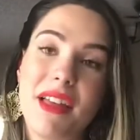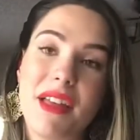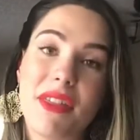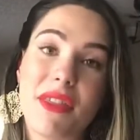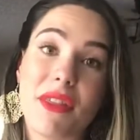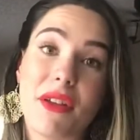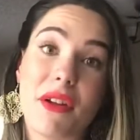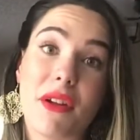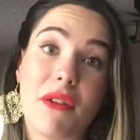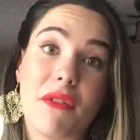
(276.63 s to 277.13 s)

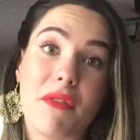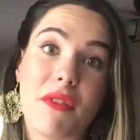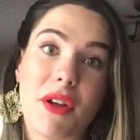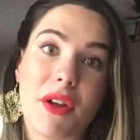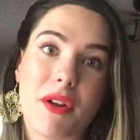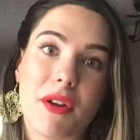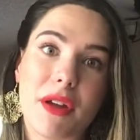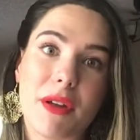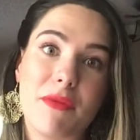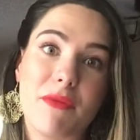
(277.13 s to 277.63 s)
they're
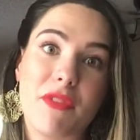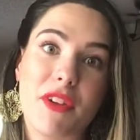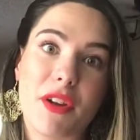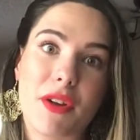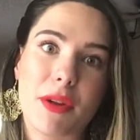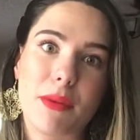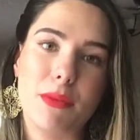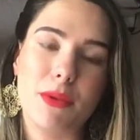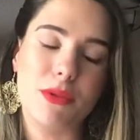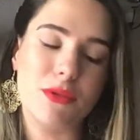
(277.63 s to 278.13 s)
very,
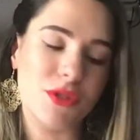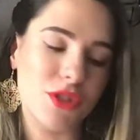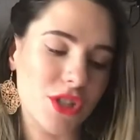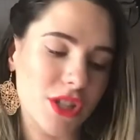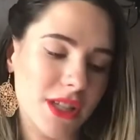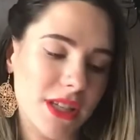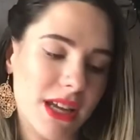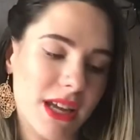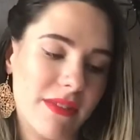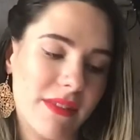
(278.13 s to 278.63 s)
very
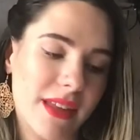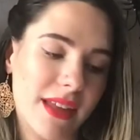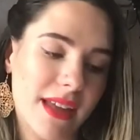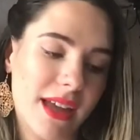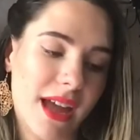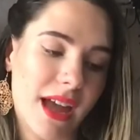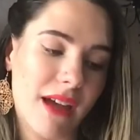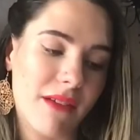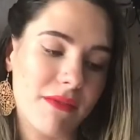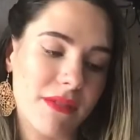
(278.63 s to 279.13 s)
bougie, and they
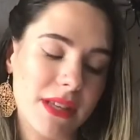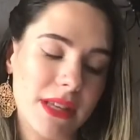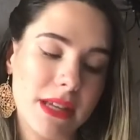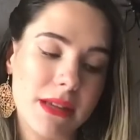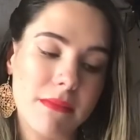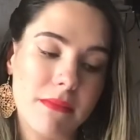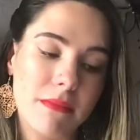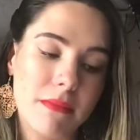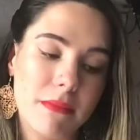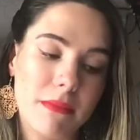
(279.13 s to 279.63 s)
have the
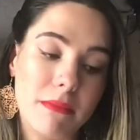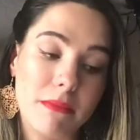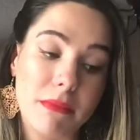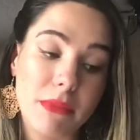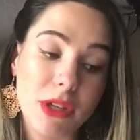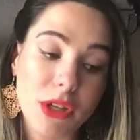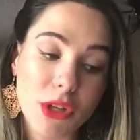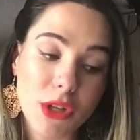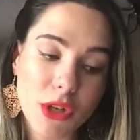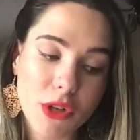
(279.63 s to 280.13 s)

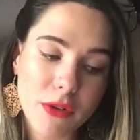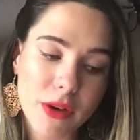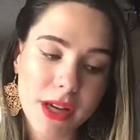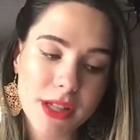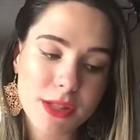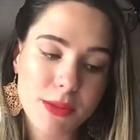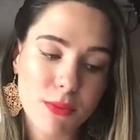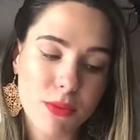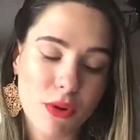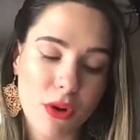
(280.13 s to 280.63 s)

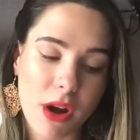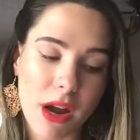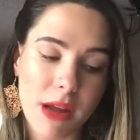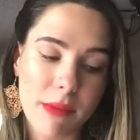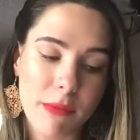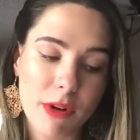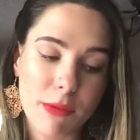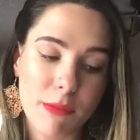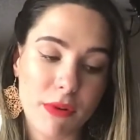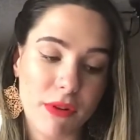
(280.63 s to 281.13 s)
Meteorites
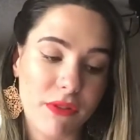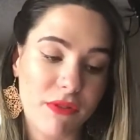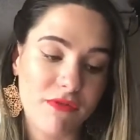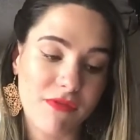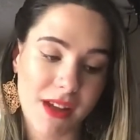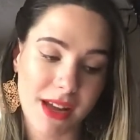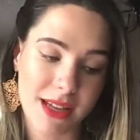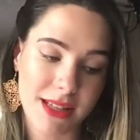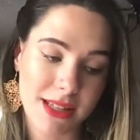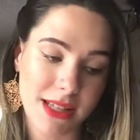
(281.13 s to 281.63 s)
Primer
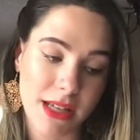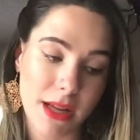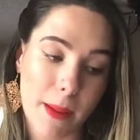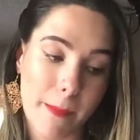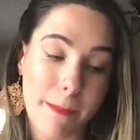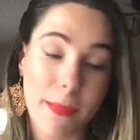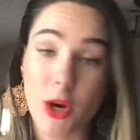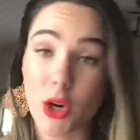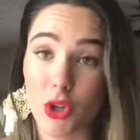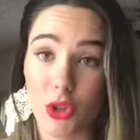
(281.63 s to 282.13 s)
Perfecting
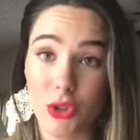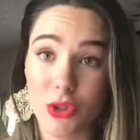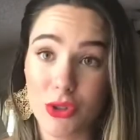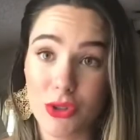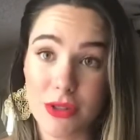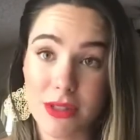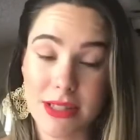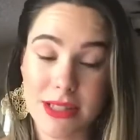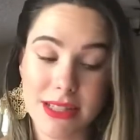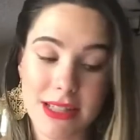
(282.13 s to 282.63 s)

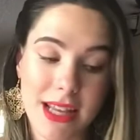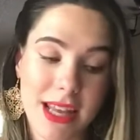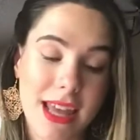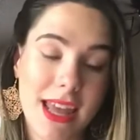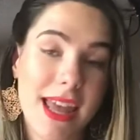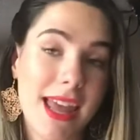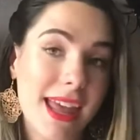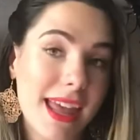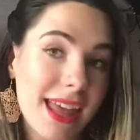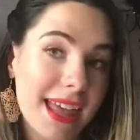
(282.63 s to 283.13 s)
Pearls.
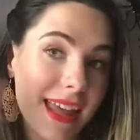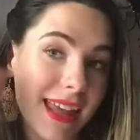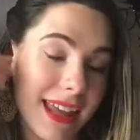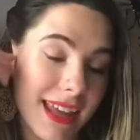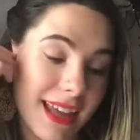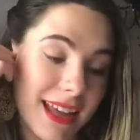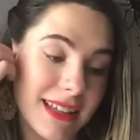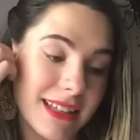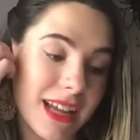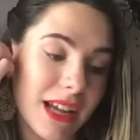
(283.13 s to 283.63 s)

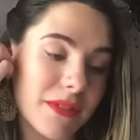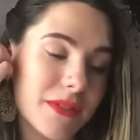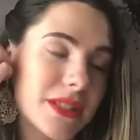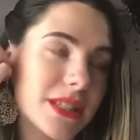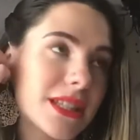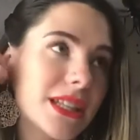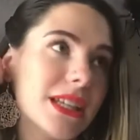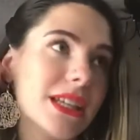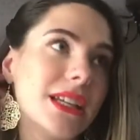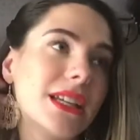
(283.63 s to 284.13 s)
And I've
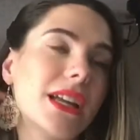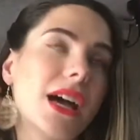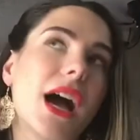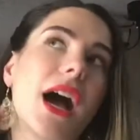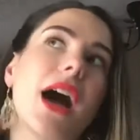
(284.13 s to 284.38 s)
seen